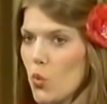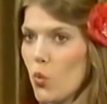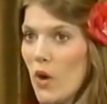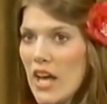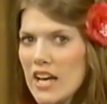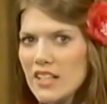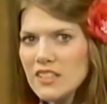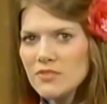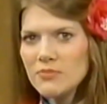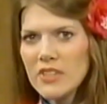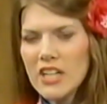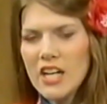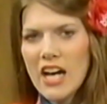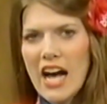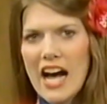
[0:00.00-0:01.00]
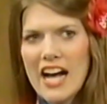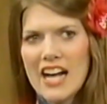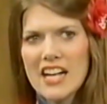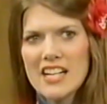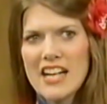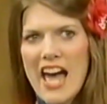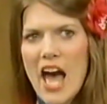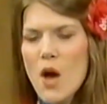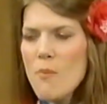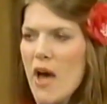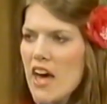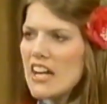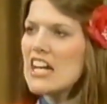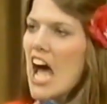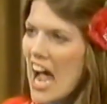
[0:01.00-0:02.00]
Well, uh, how
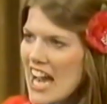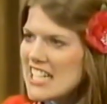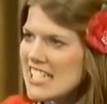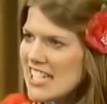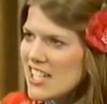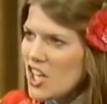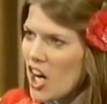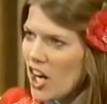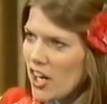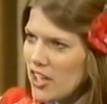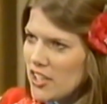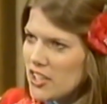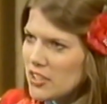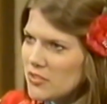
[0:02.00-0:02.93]
about an ID card? I